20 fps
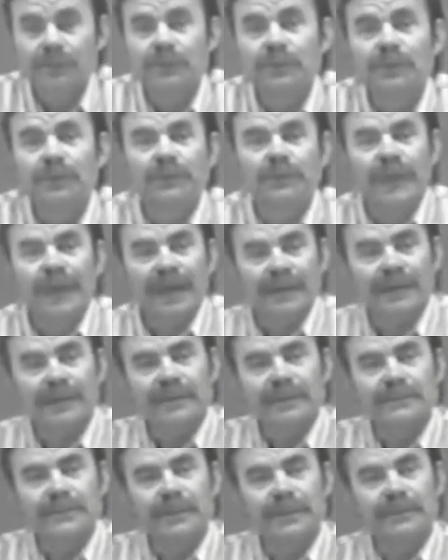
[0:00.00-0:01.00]
when you've added
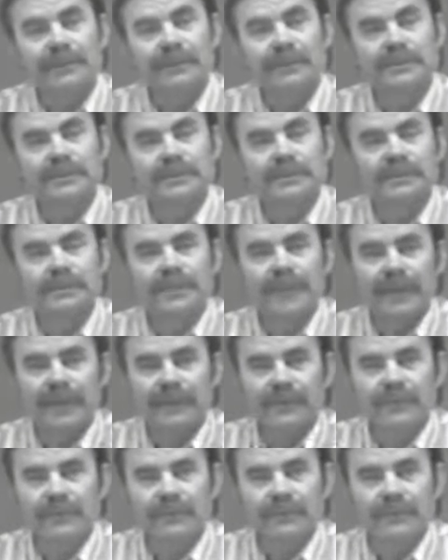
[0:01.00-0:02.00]
the sweet reserve
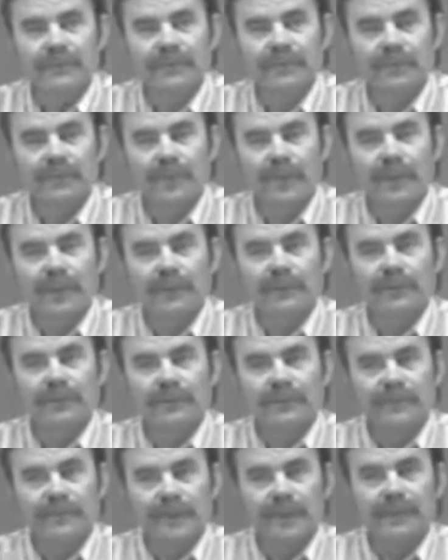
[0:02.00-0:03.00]
back to the wine, you're
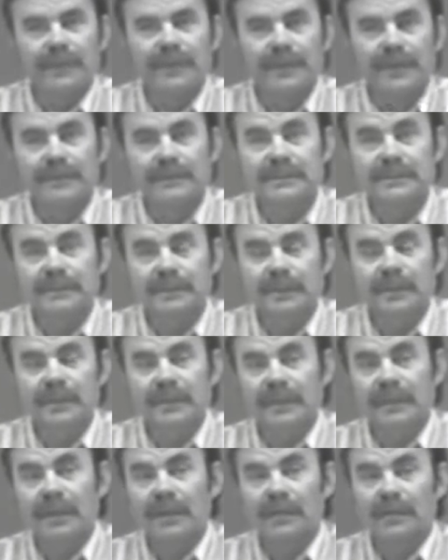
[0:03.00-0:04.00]
developing an
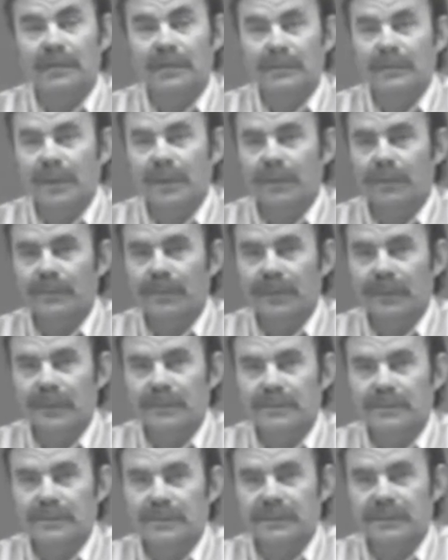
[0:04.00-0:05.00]
instability, not only a
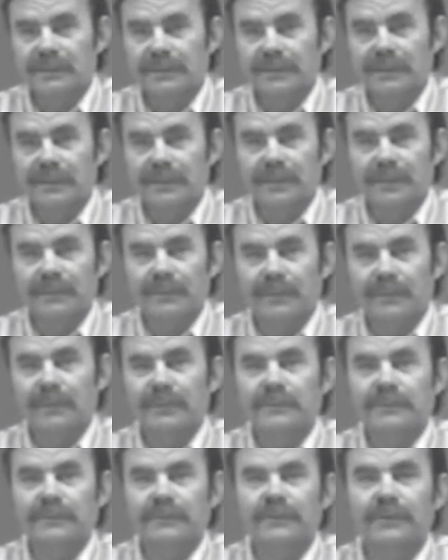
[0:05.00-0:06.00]
microbiological instability, but a
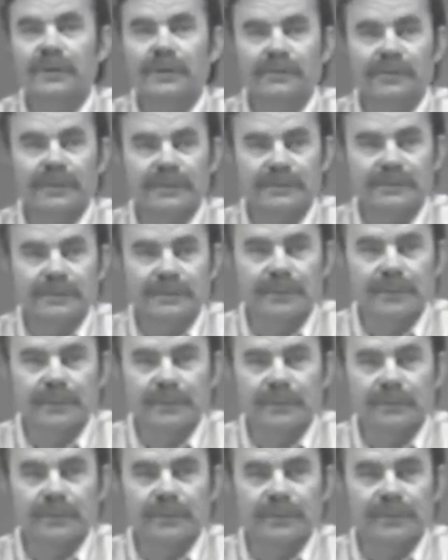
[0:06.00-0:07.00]
question of tartrate
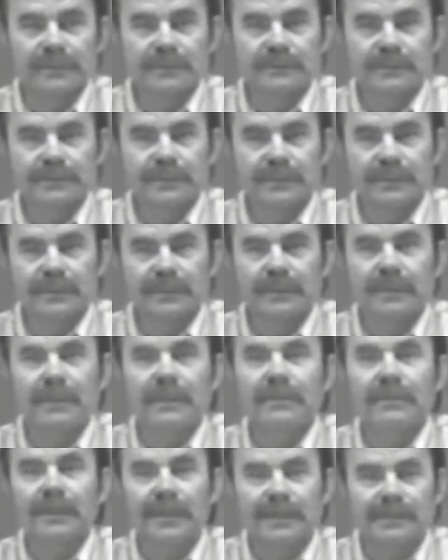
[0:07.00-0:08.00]
stability and protein stability.
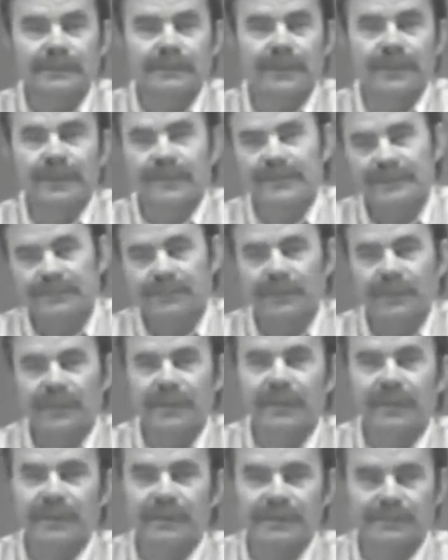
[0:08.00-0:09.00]
That's why this, what
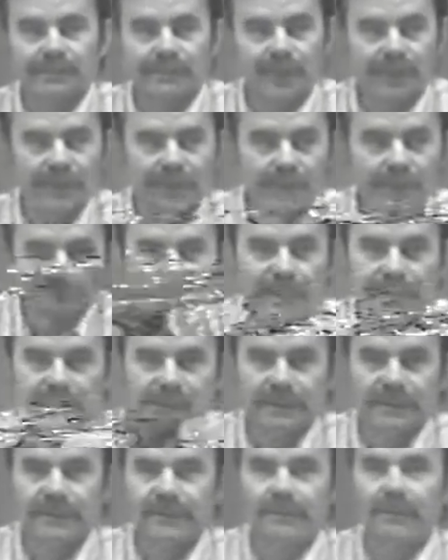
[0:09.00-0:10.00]
they call this marrying
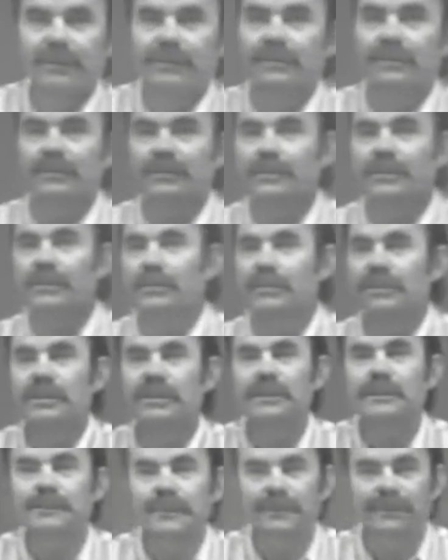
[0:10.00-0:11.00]
process, you don't do it
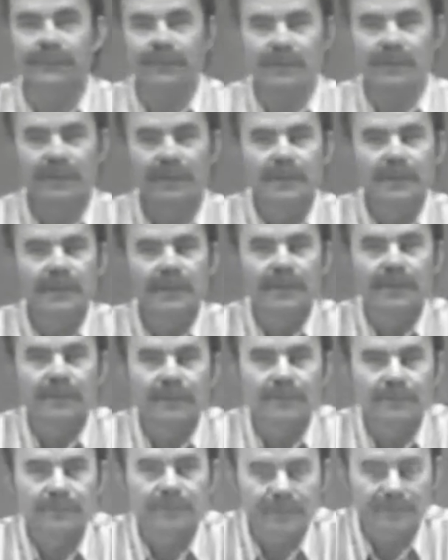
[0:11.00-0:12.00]
just before
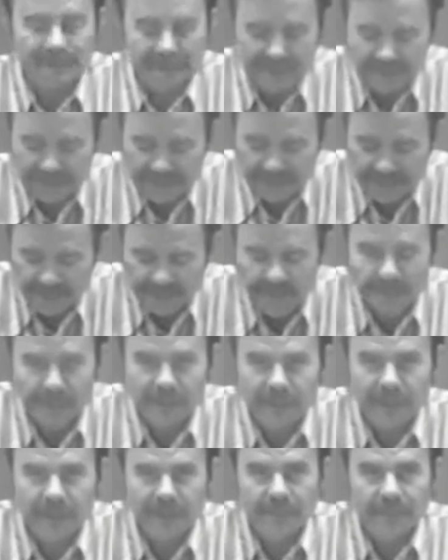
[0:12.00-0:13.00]
filtration,
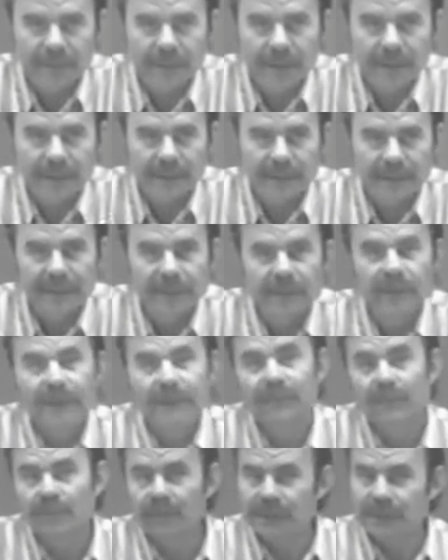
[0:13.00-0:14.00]
before uh, bottling. And you
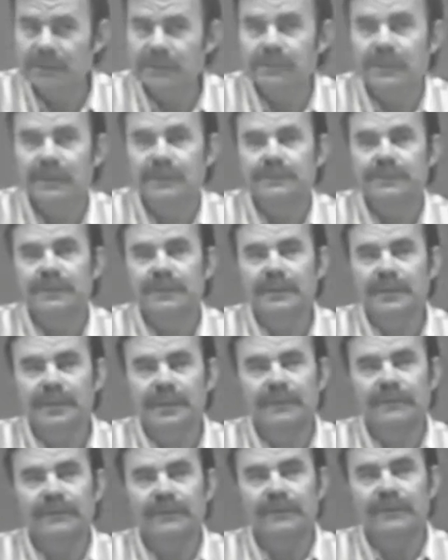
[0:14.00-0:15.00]
have to watch the wines pretty
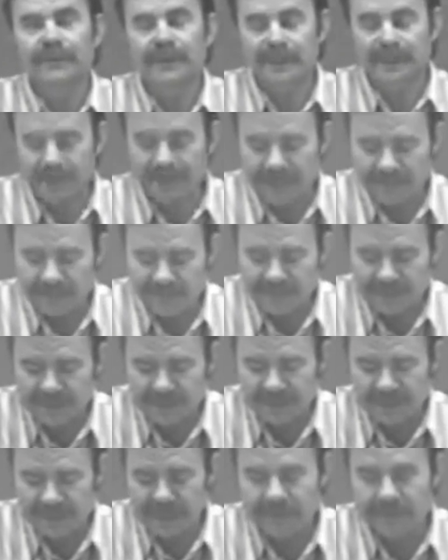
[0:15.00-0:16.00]
carefully for that time to make
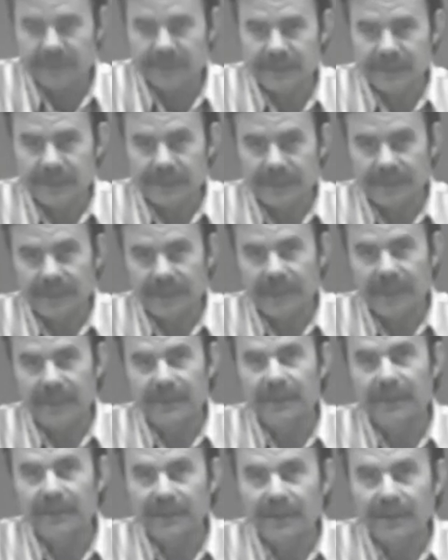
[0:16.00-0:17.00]
sure they don't start fermenting
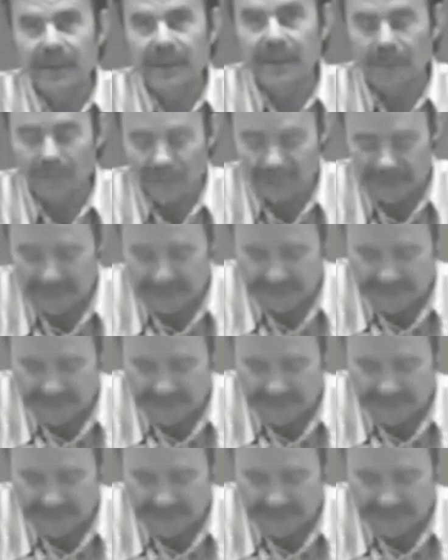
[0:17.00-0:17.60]
in the holding